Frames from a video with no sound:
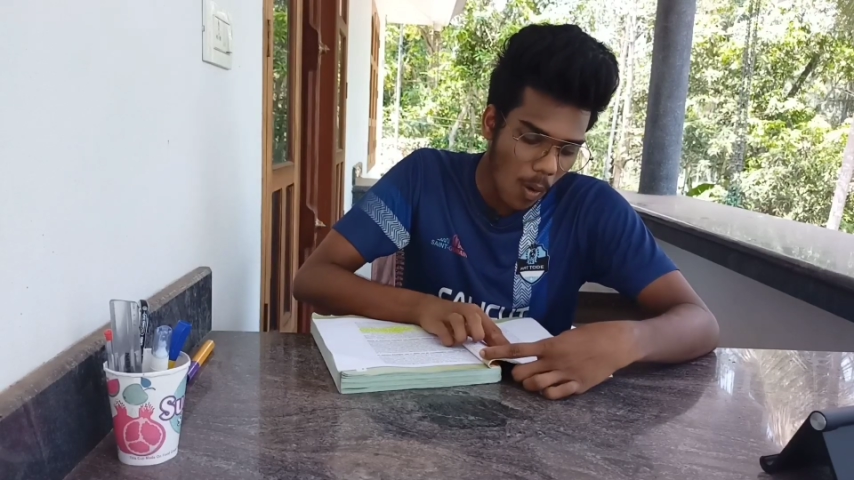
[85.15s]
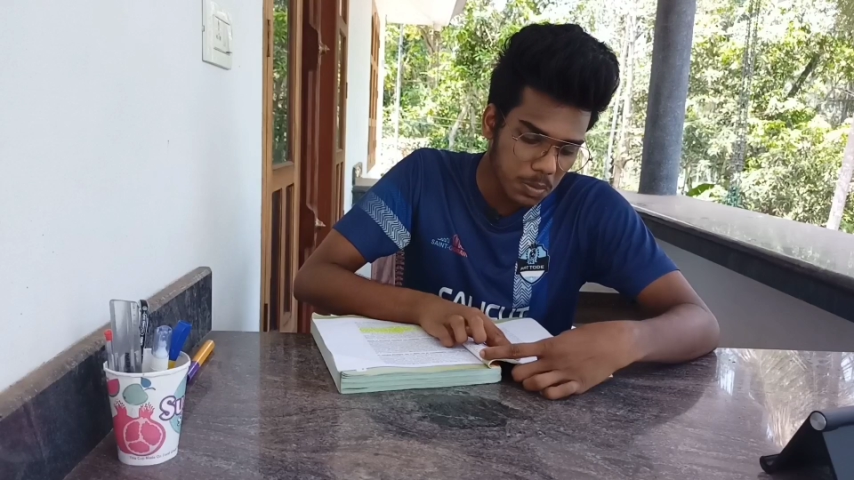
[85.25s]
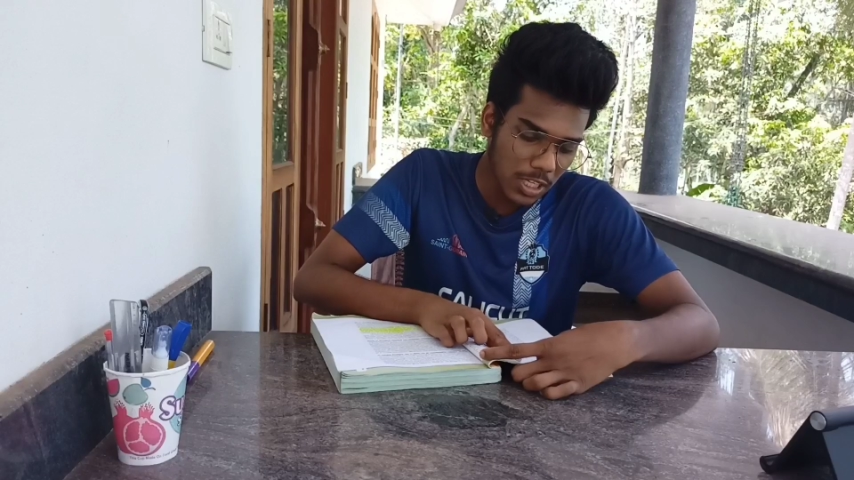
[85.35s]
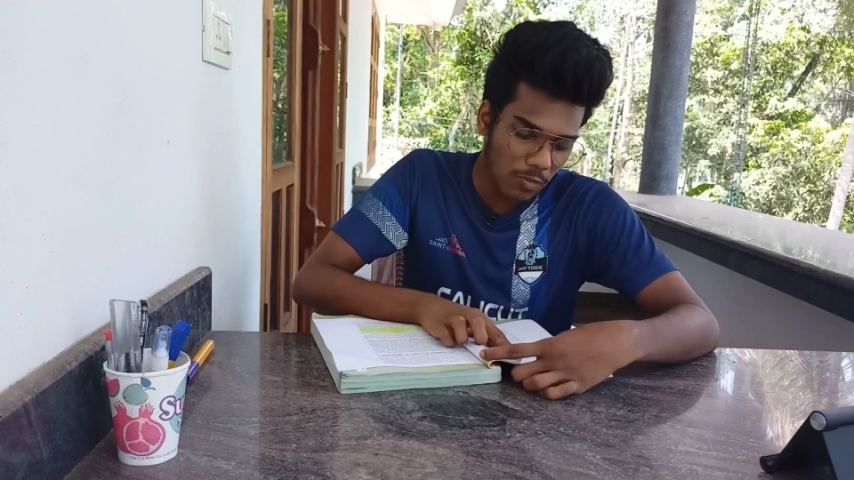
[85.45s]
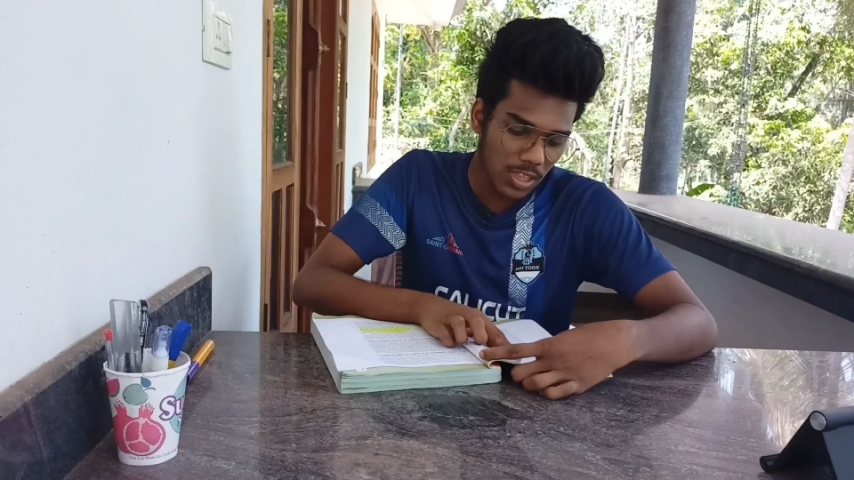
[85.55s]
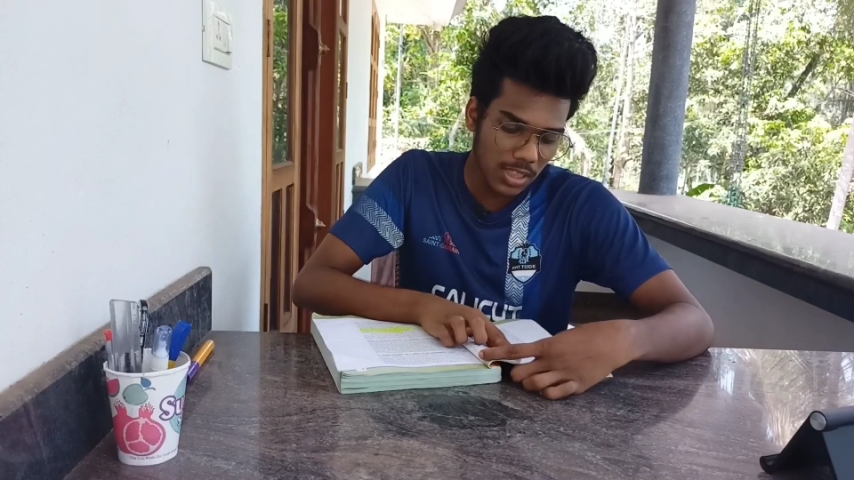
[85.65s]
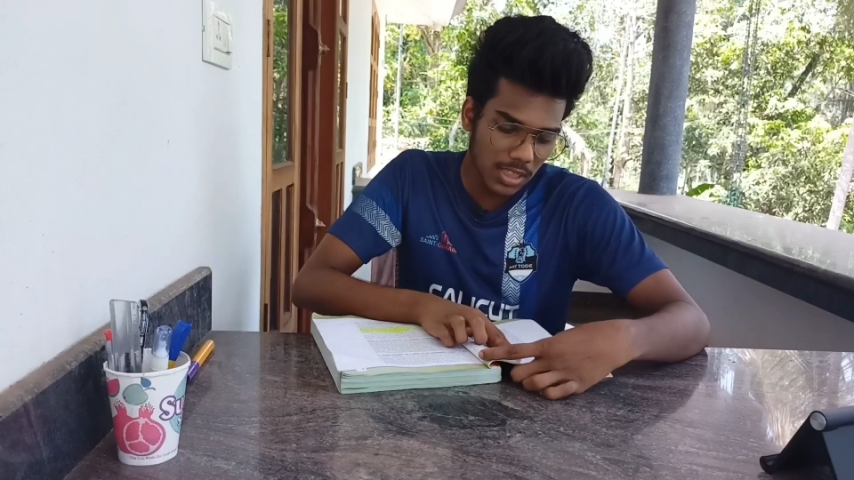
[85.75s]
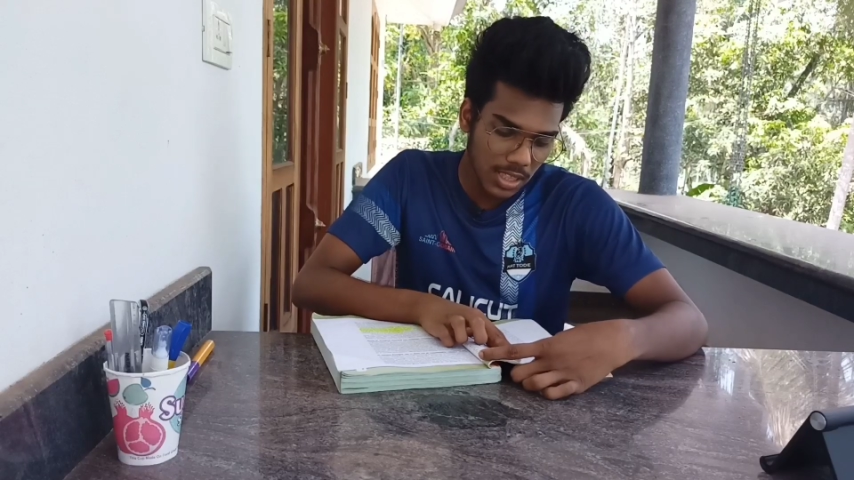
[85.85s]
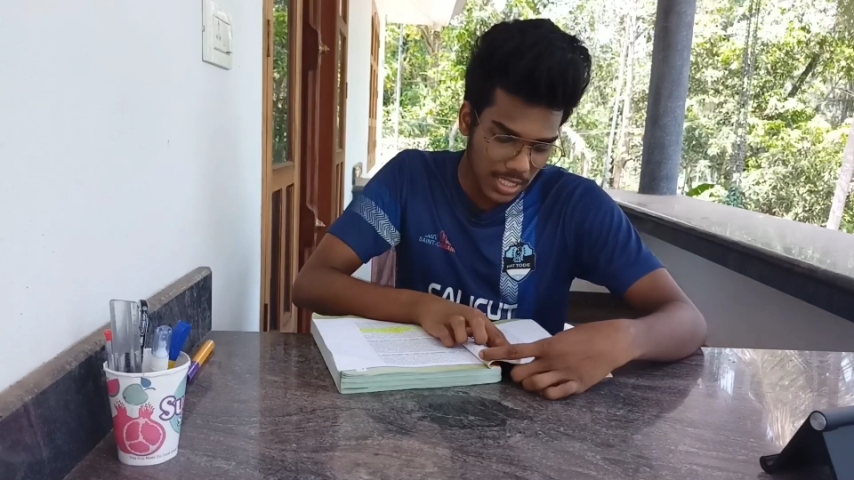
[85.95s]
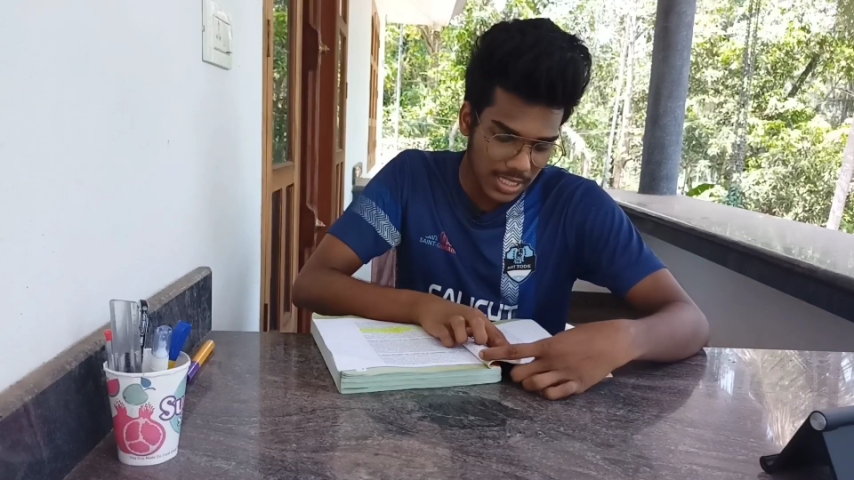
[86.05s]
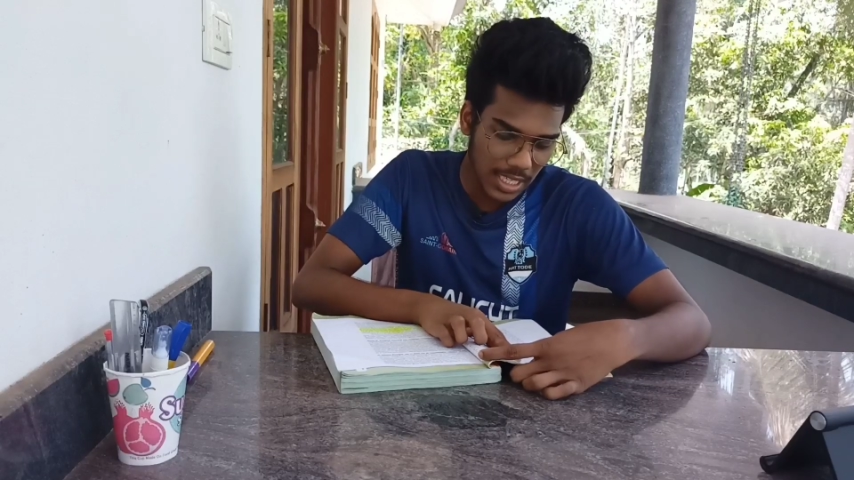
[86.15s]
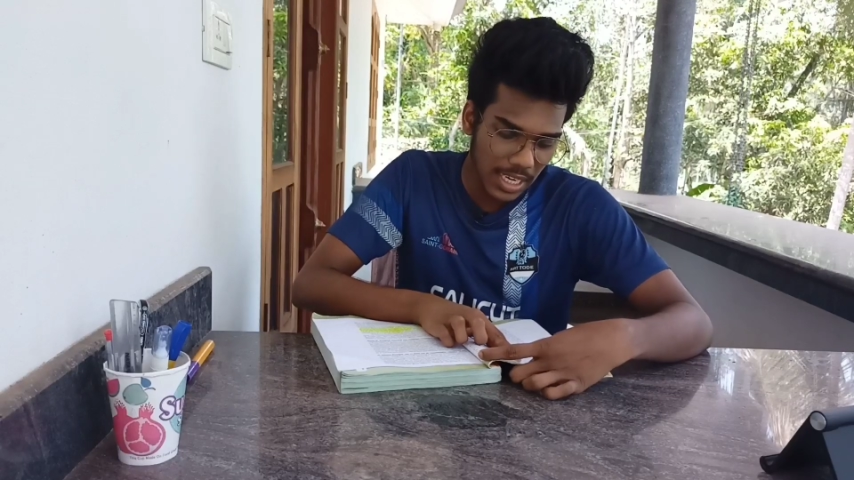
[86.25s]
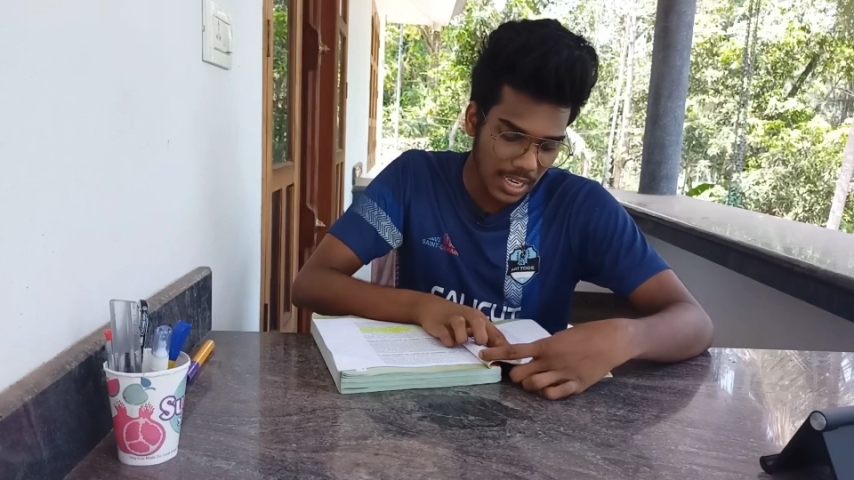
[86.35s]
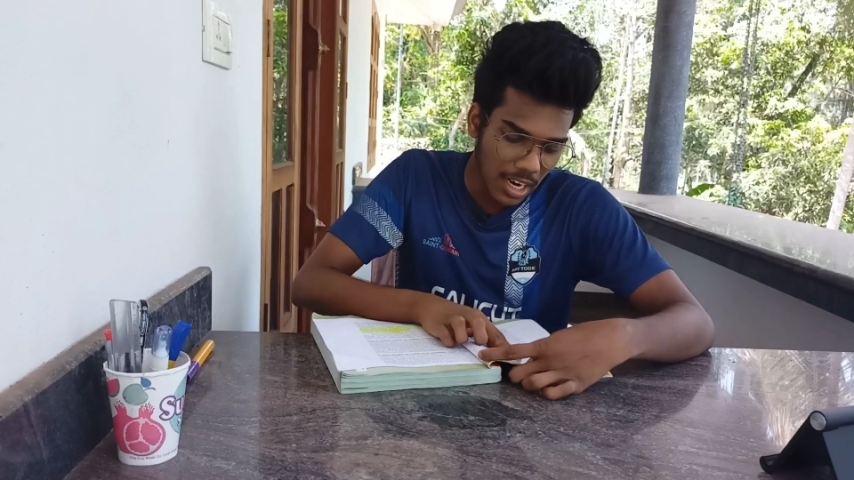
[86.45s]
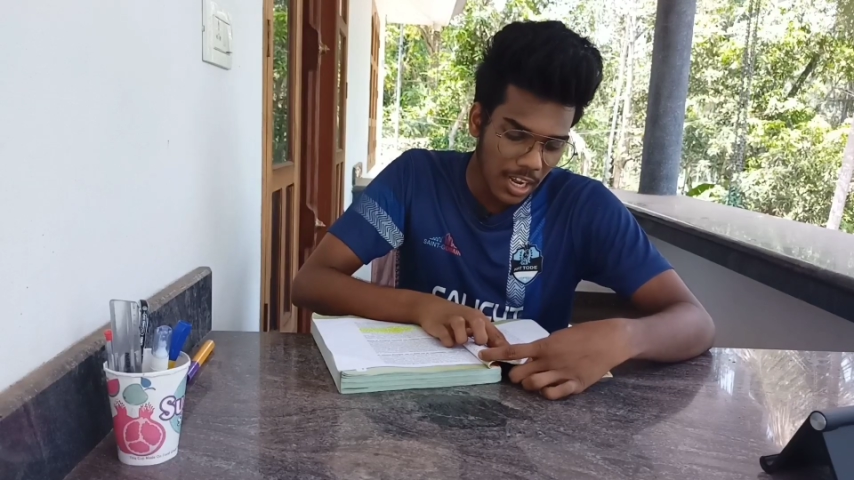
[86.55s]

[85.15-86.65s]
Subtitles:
observe this in